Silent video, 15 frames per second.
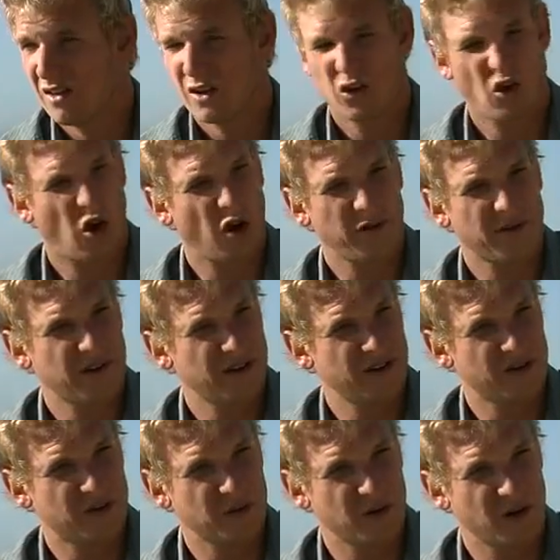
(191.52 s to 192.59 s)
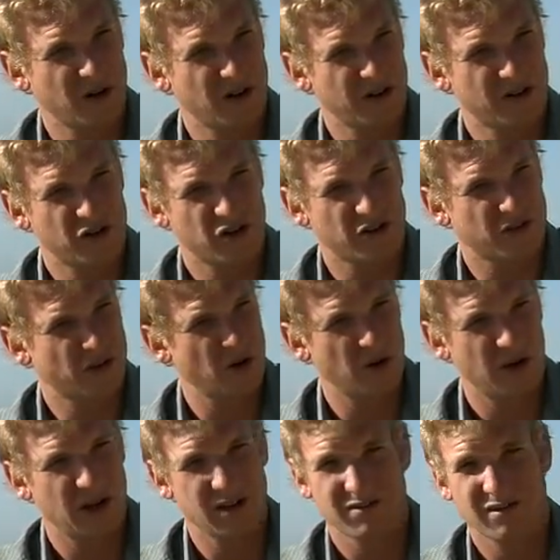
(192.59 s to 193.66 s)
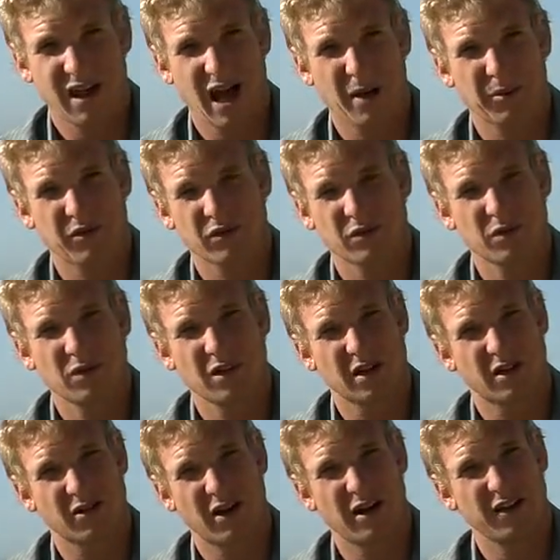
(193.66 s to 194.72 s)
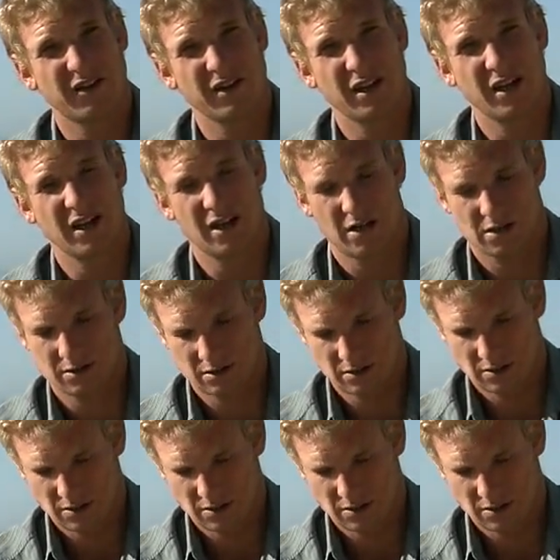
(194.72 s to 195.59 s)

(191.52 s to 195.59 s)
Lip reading: the dolphins were just going absolutely crazy, and